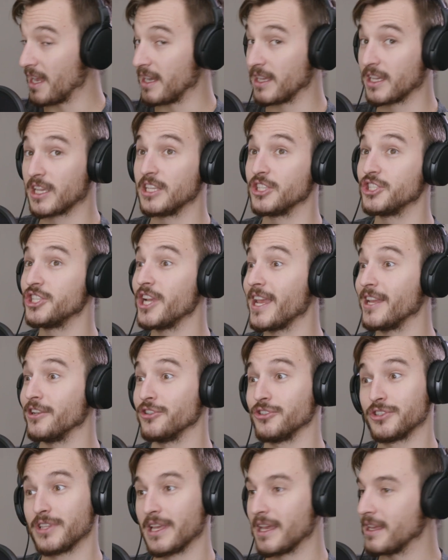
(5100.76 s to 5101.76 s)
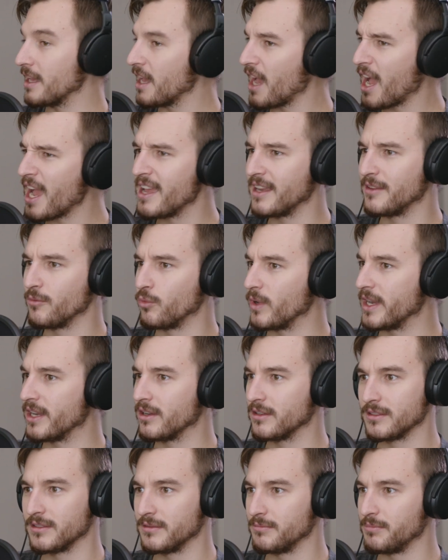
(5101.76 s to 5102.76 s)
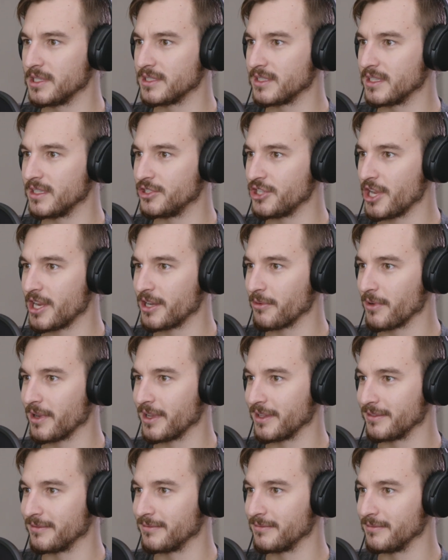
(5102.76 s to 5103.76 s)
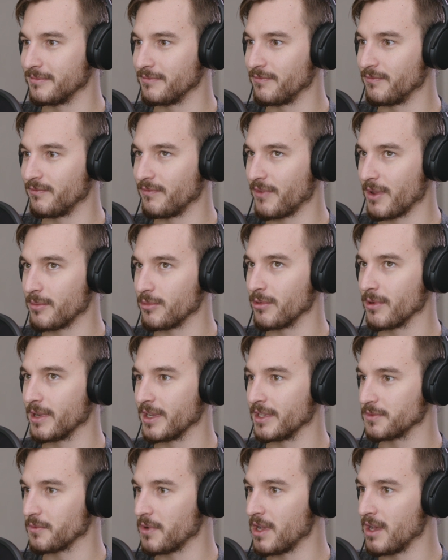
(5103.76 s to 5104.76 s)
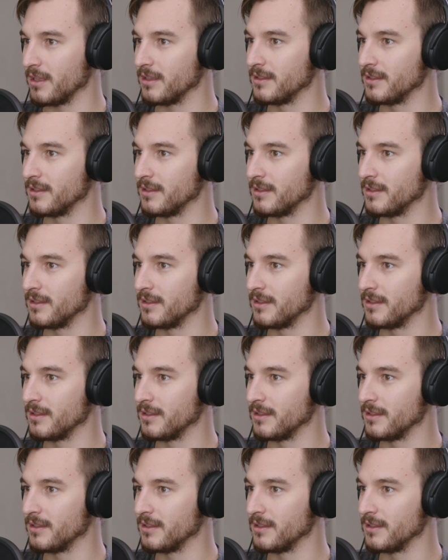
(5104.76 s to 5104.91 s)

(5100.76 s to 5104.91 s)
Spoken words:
And it can change. I had weird, busy January, February as well.